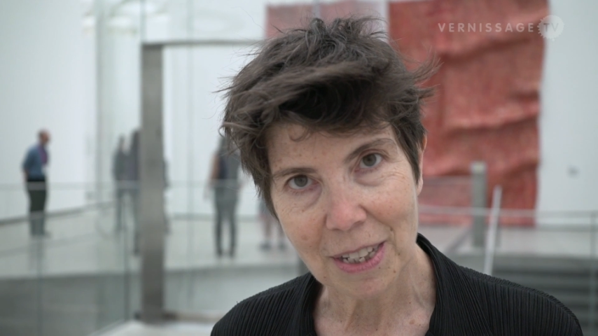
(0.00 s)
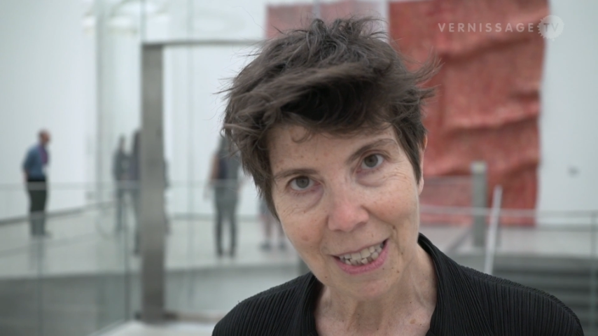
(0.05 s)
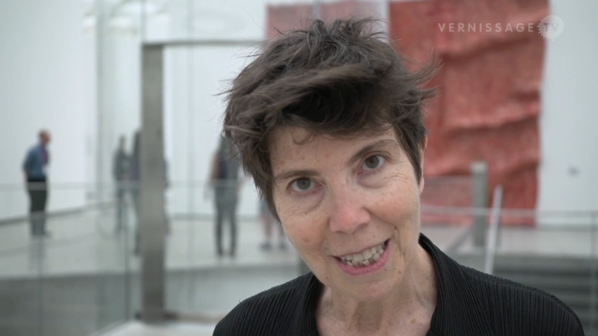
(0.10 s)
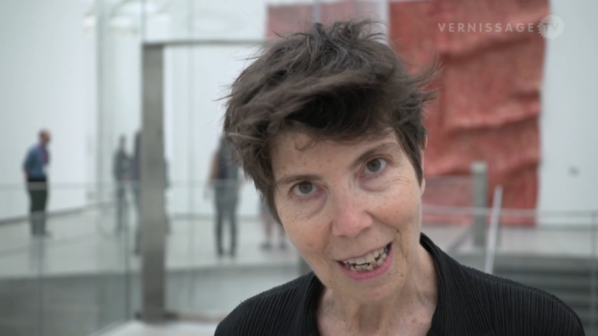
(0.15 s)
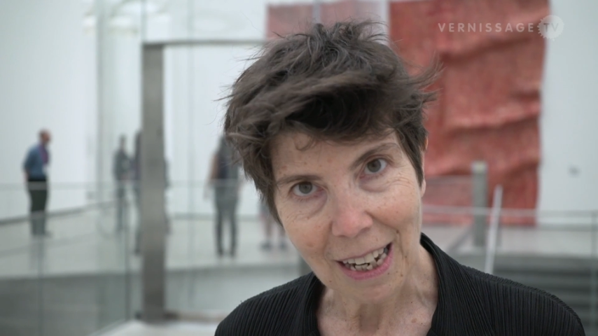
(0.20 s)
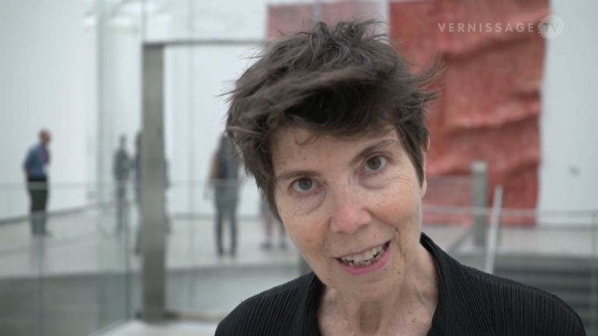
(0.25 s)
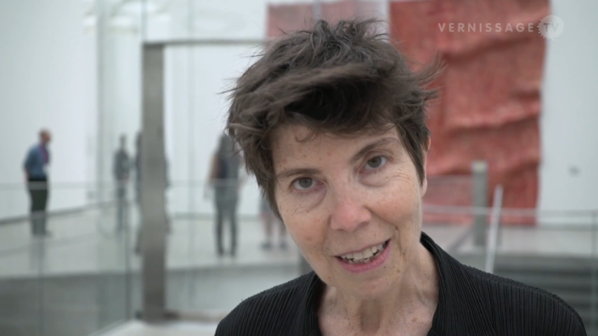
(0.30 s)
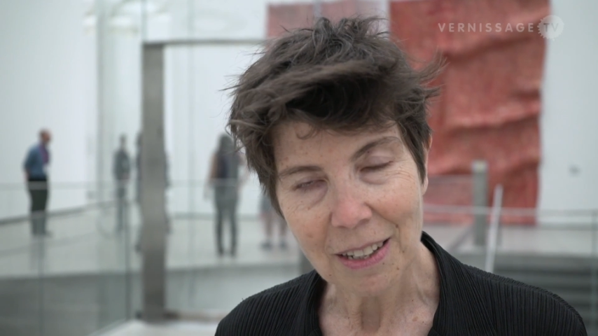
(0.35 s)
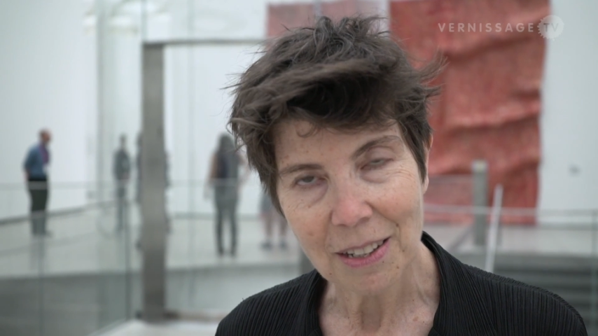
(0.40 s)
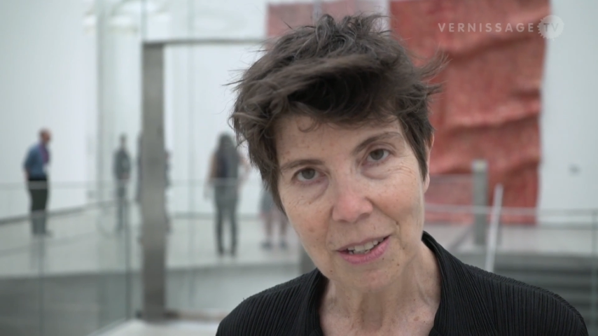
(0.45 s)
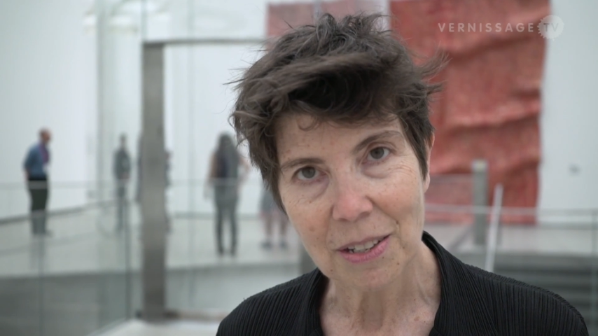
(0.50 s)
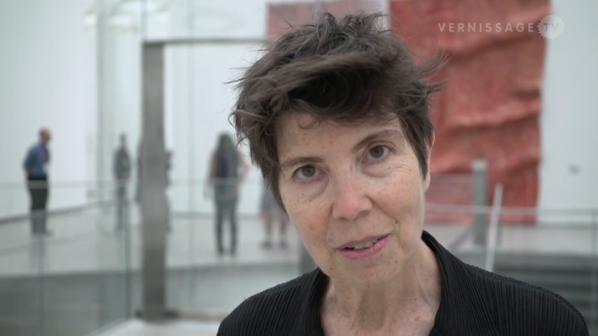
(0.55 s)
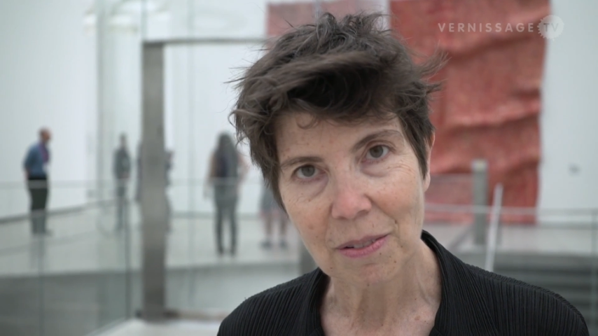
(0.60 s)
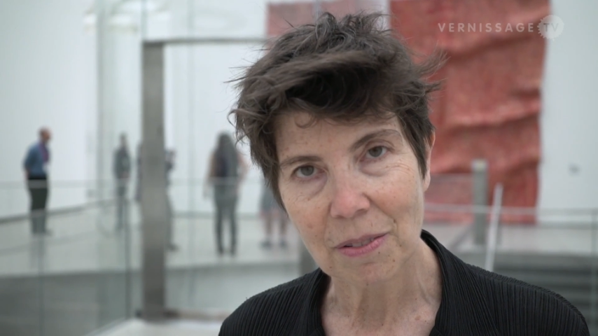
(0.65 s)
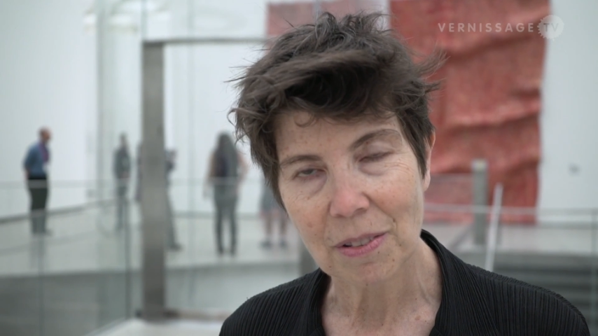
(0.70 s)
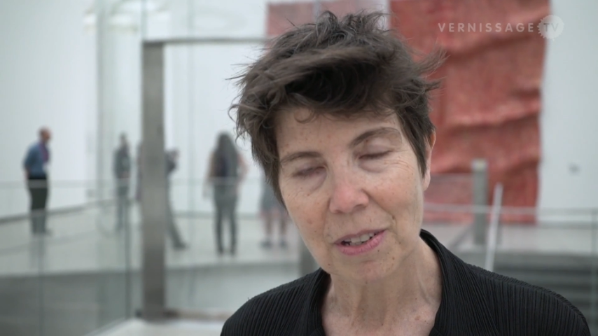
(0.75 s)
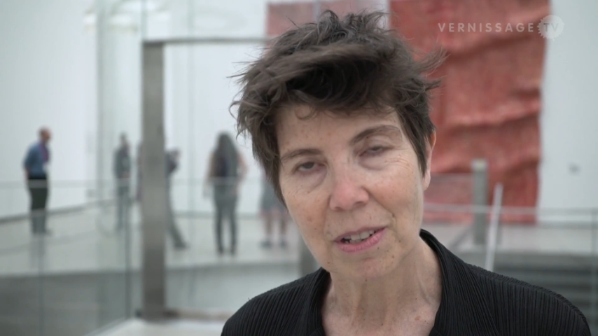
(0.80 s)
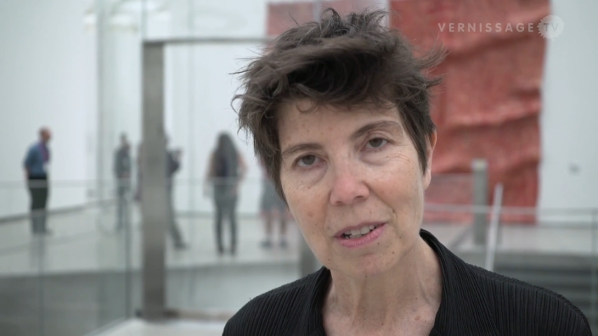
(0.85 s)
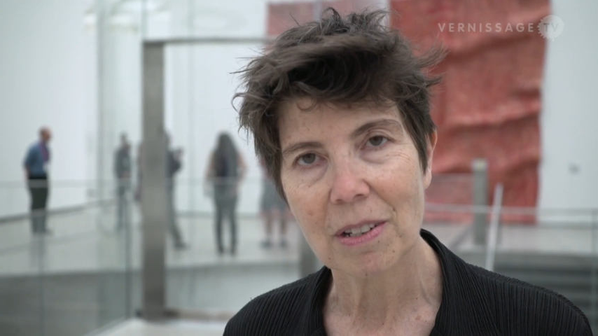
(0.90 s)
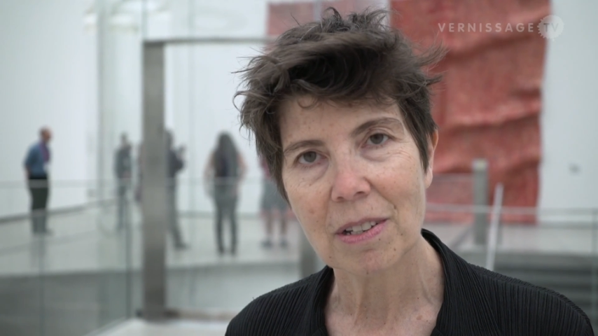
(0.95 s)
size
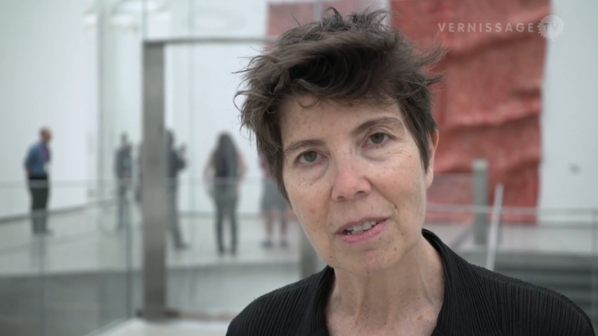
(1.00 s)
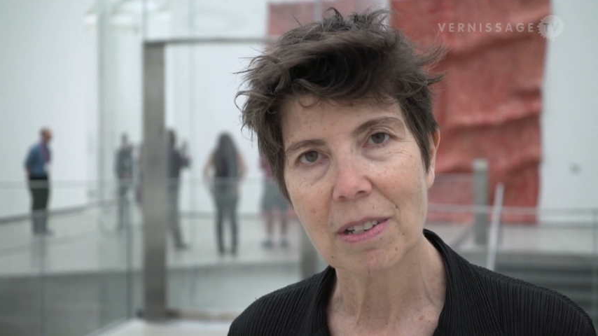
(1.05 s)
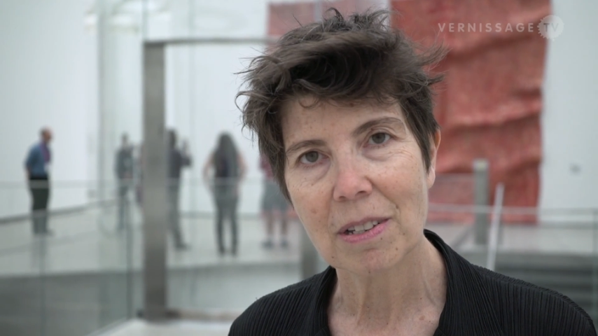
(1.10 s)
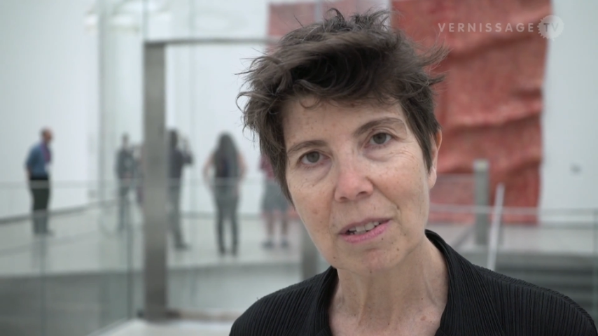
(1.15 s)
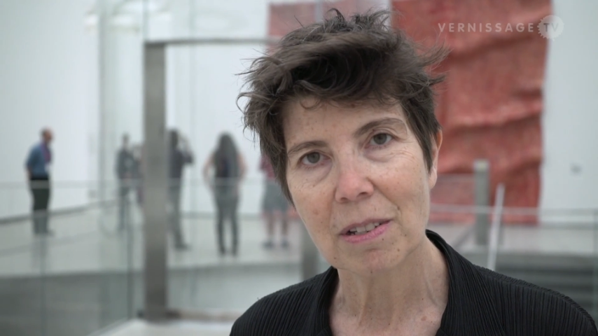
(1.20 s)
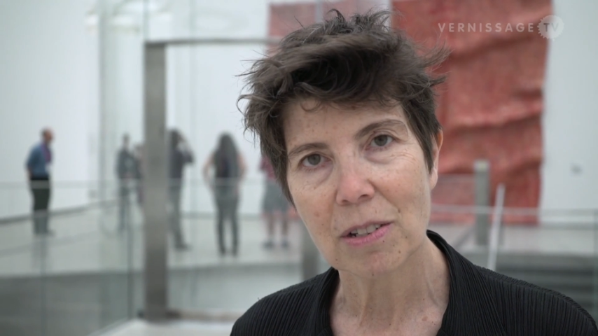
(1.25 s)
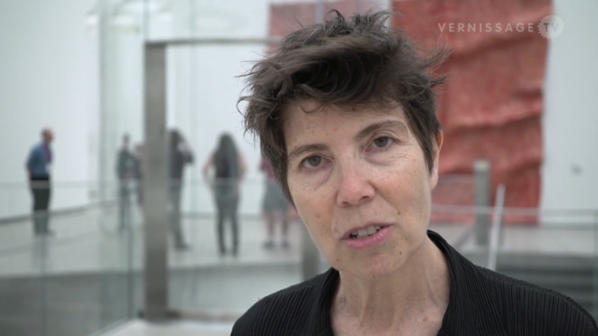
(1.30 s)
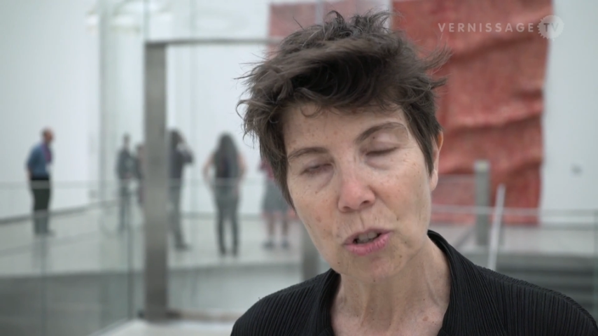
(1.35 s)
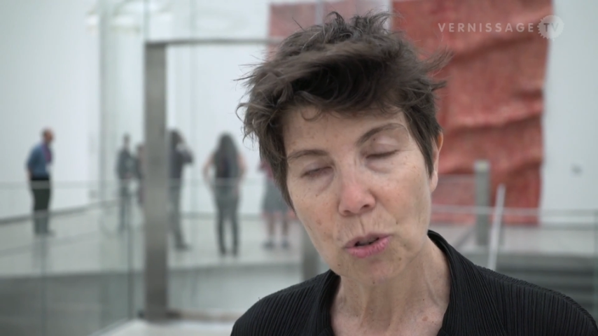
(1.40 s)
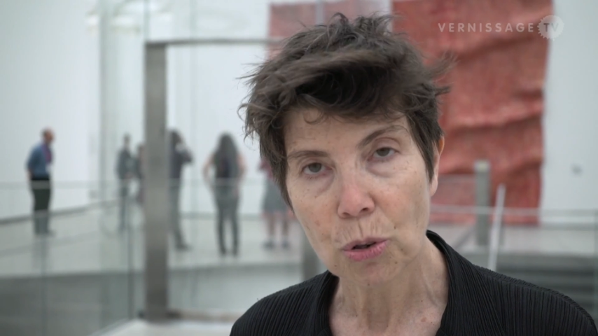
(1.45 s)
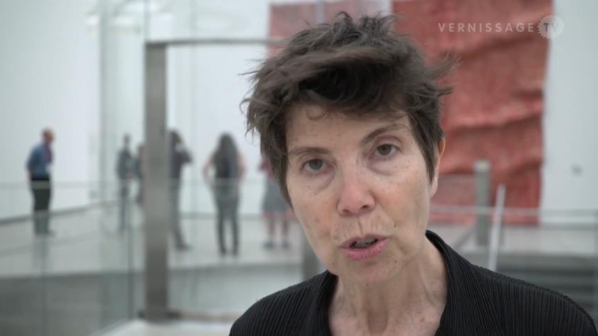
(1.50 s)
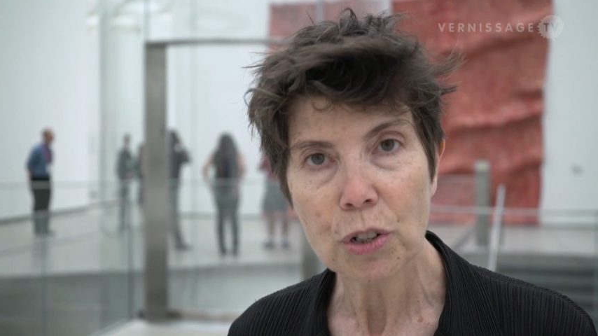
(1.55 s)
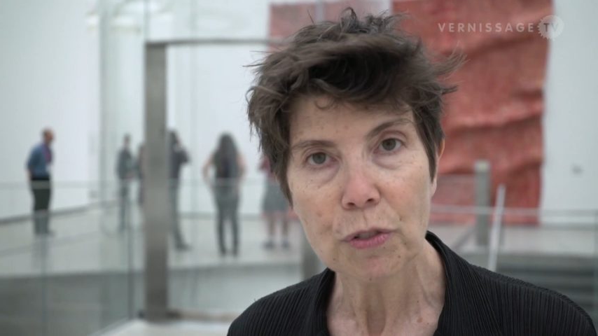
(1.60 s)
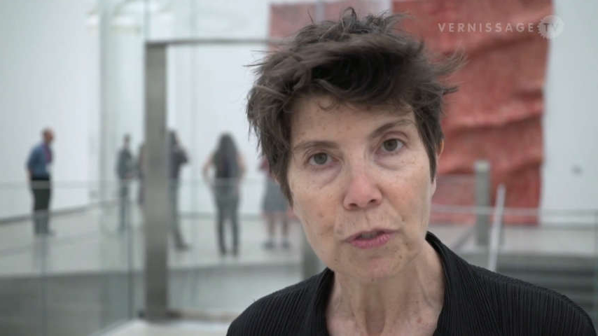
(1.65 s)
of this storage